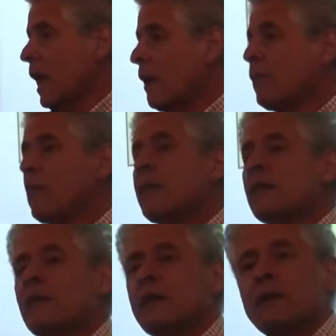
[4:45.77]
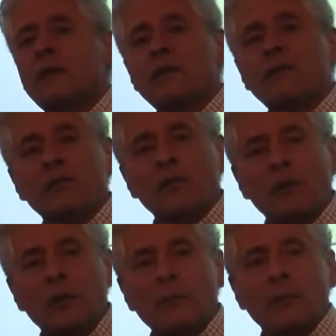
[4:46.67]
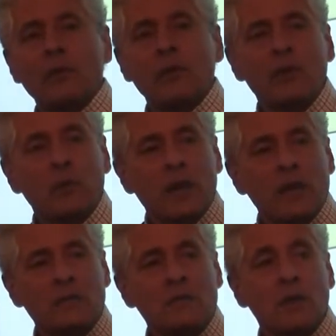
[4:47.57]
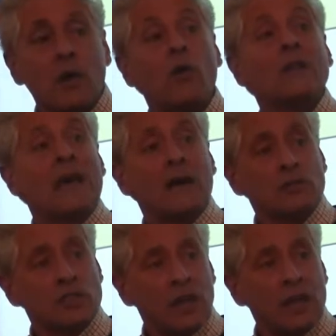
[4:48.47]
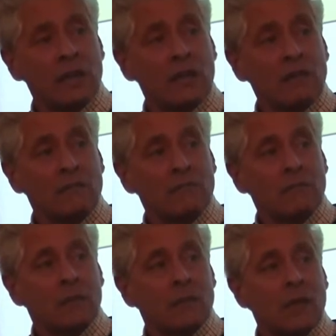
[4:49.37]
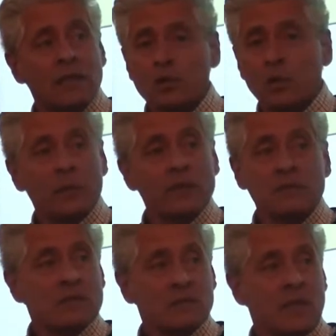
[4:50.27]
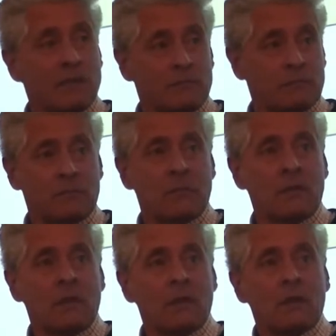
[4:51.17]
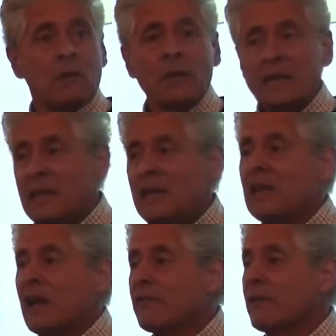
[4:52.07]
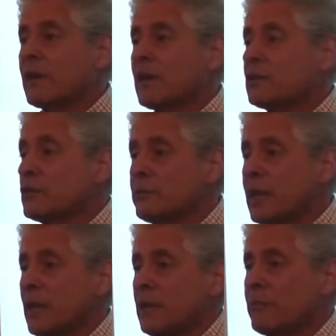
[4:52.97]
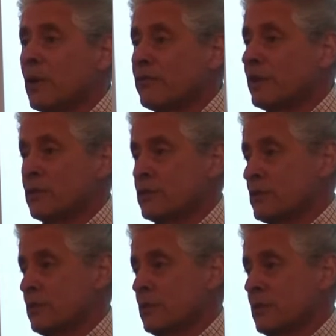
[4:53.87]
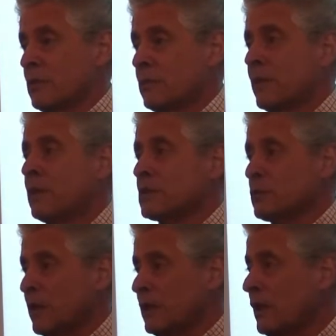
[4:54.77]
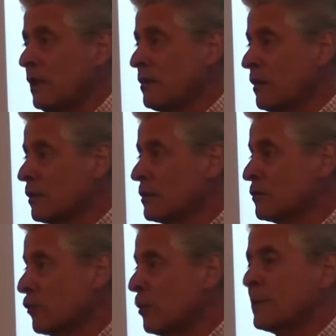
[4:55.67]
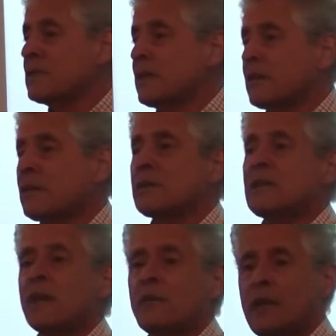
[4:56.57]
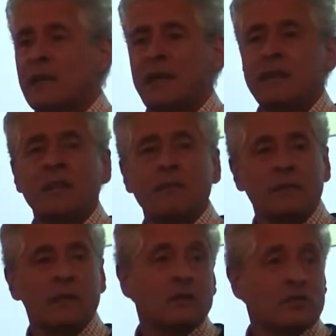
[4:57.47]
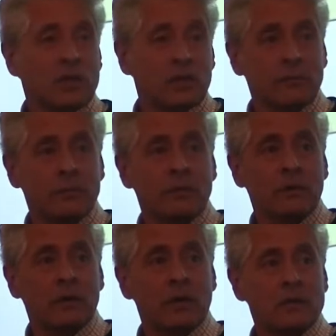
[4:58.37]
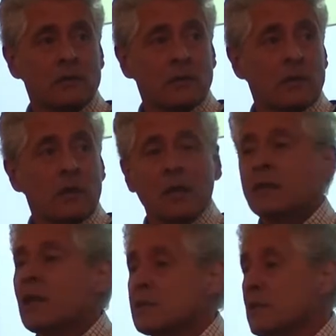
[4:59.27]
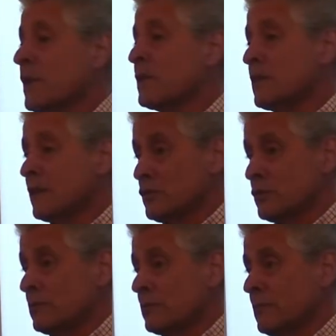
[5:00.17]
And whether it is Europe or US or now China, it's always the same. We need Africa to be impoverished, because we need those raw materials and we need them dirt cheap. Okay, so that's the message.